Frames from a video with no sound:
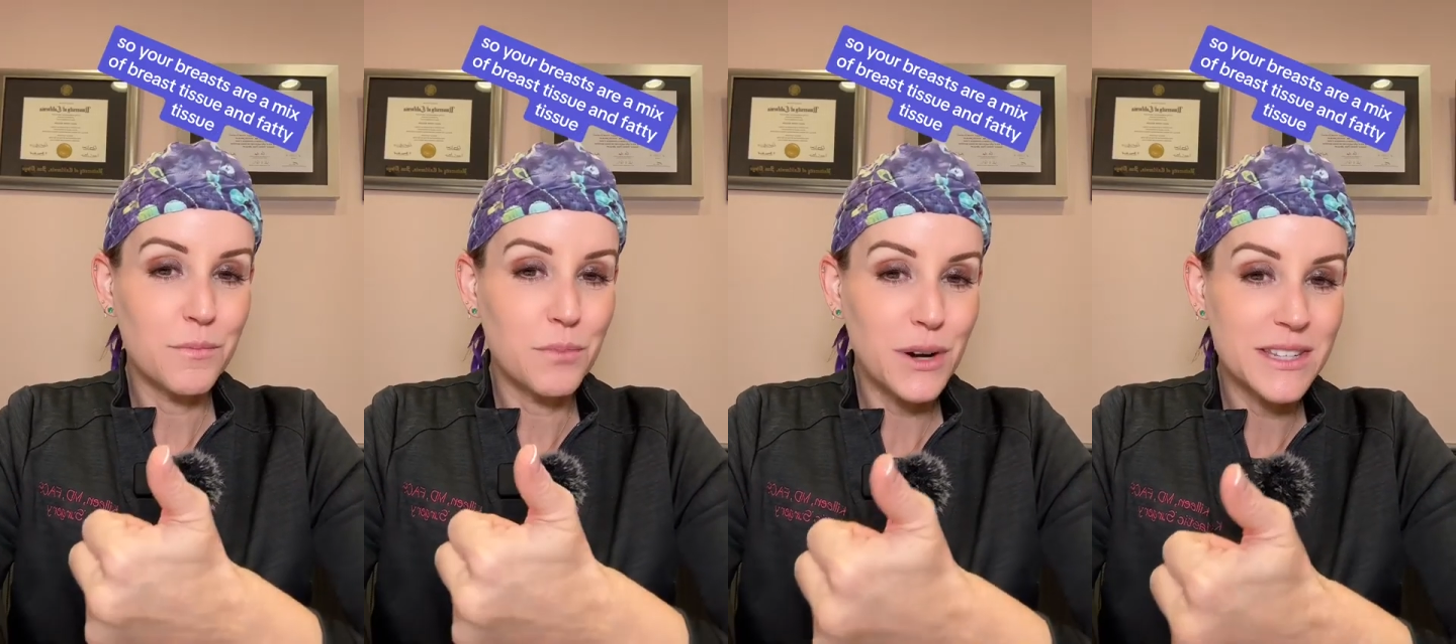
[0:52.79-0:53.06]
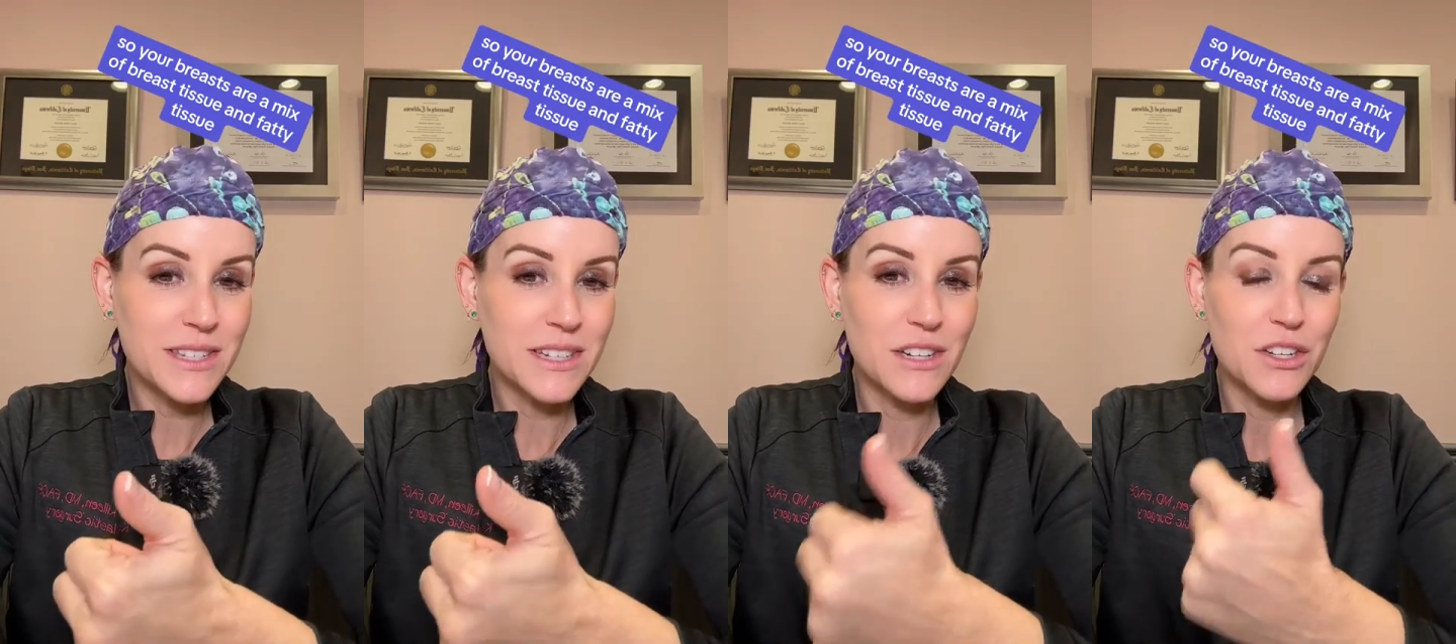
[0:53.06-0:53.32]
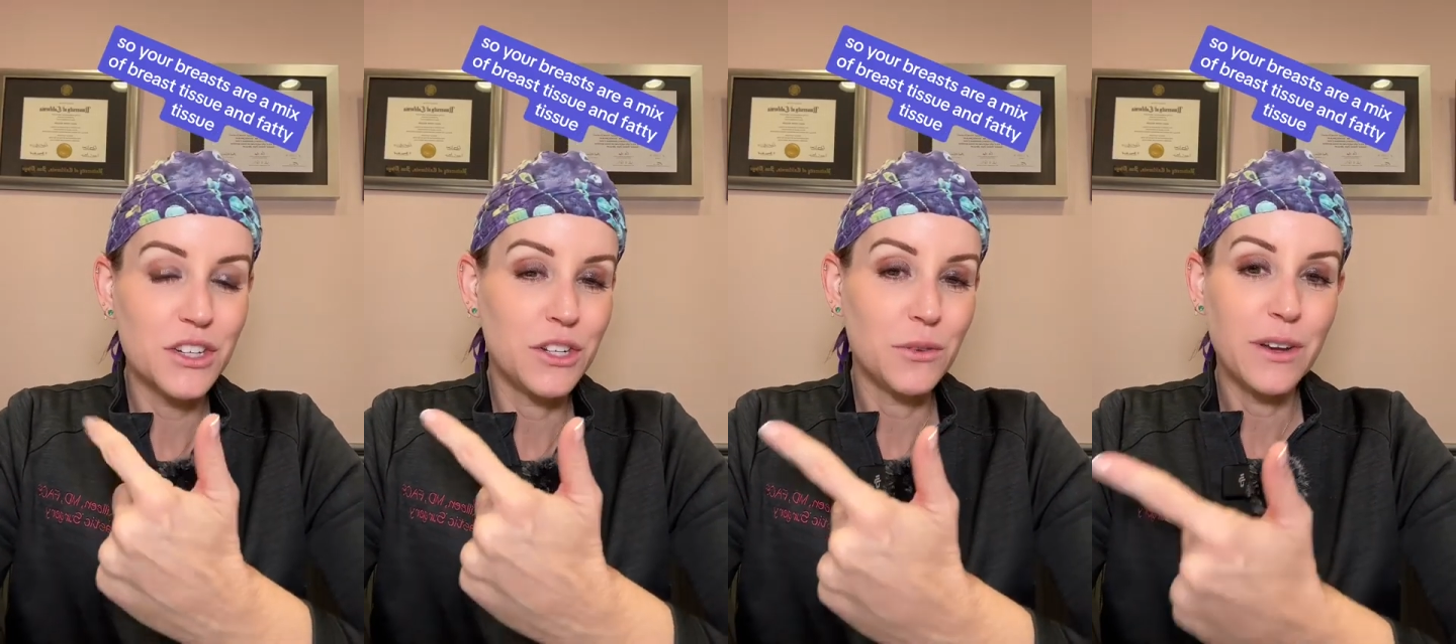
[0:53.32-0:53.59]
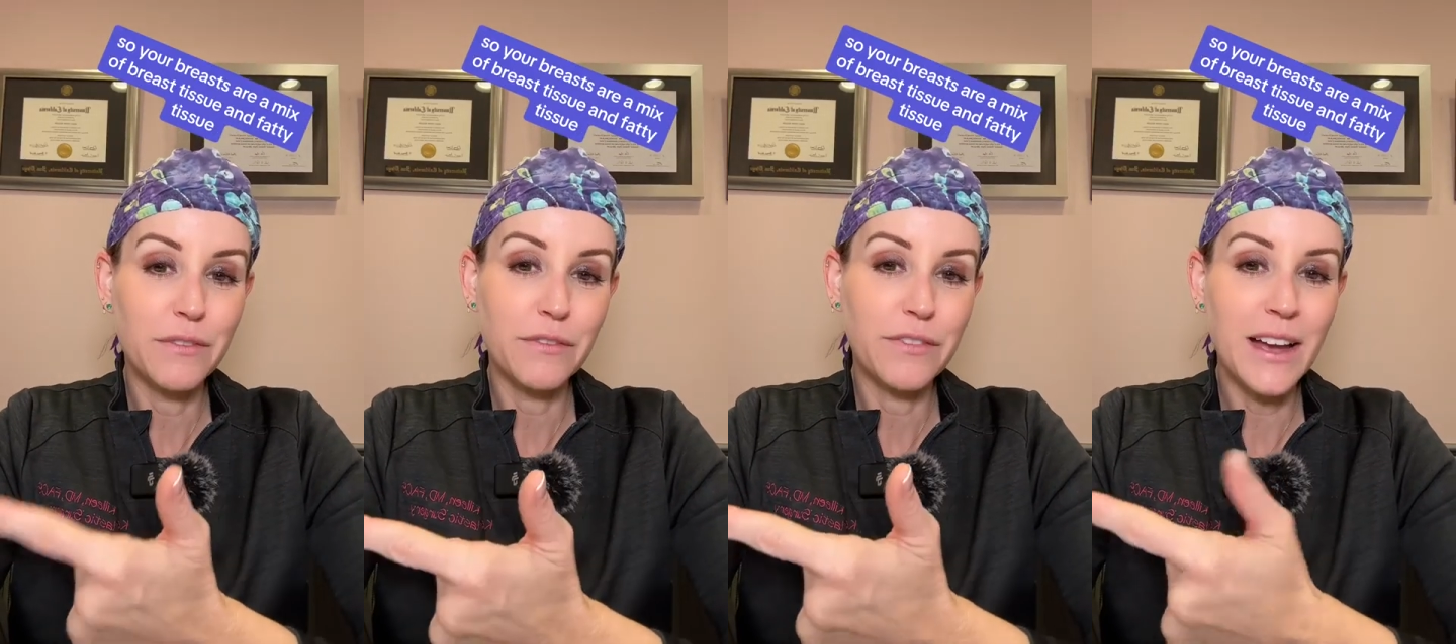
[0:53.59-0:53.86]
breast tissue
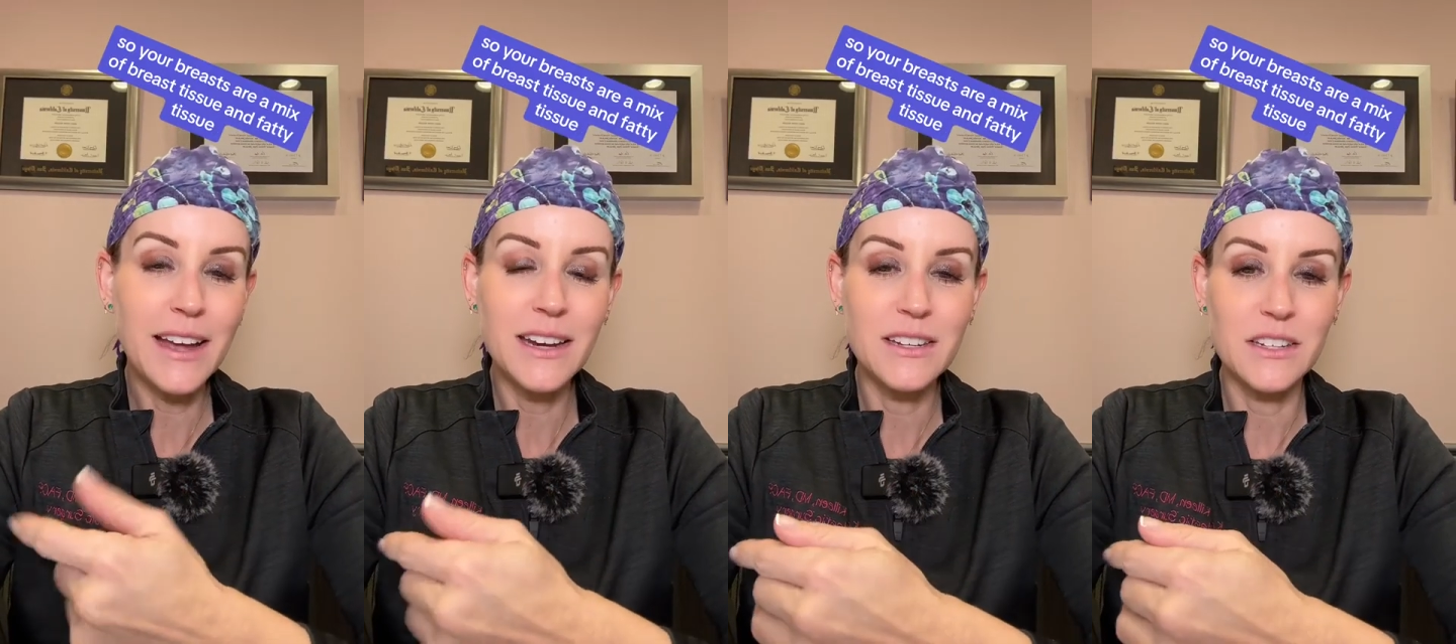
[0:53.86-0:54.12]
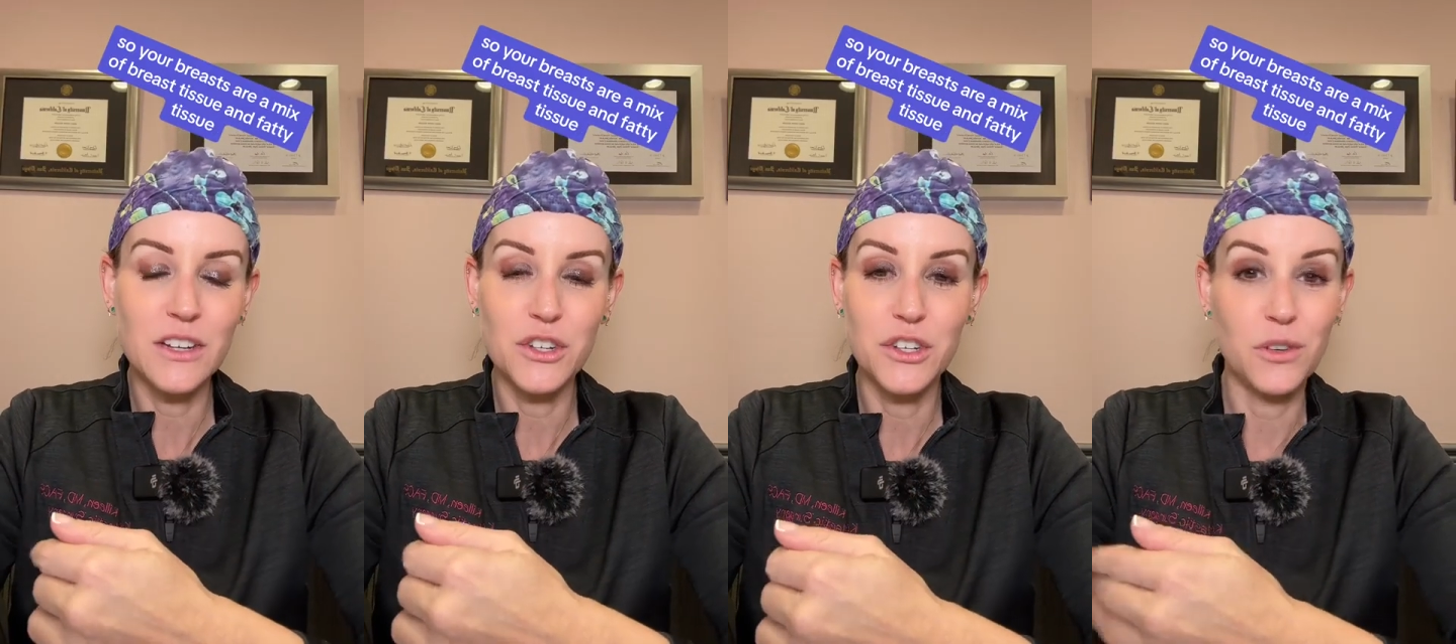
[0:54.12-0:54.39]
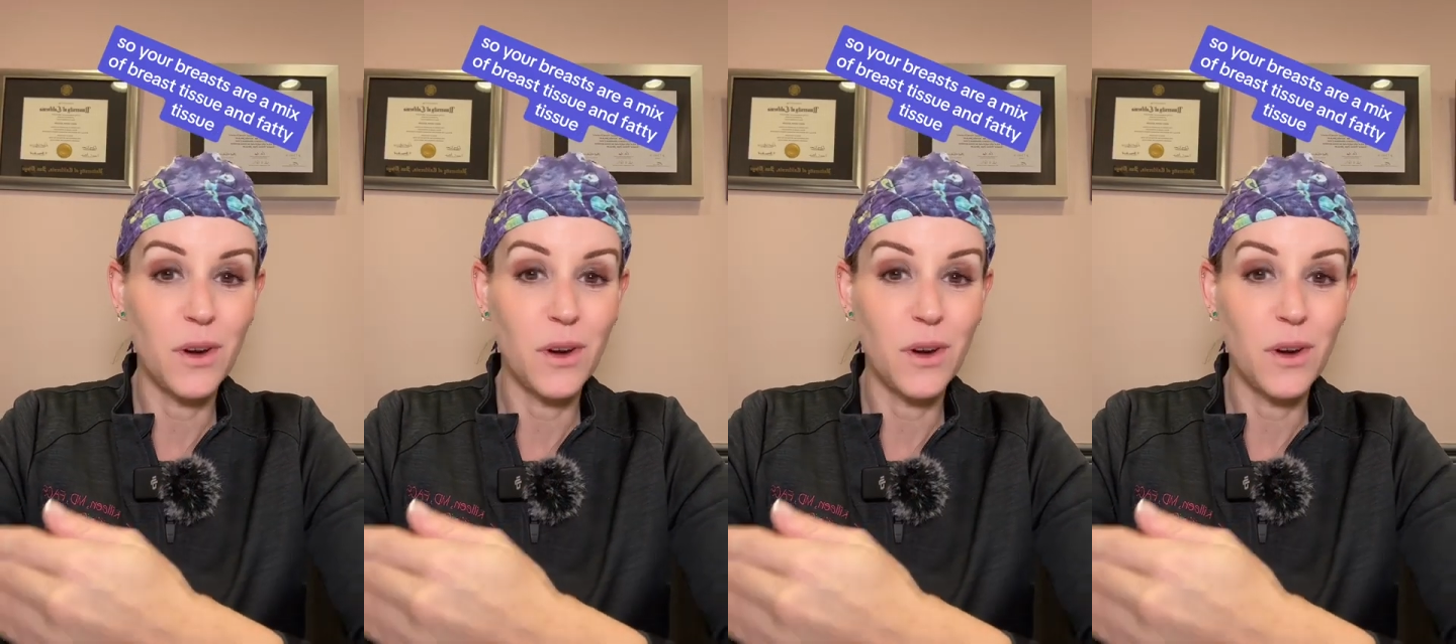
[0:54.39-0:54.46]
and fatty tissue,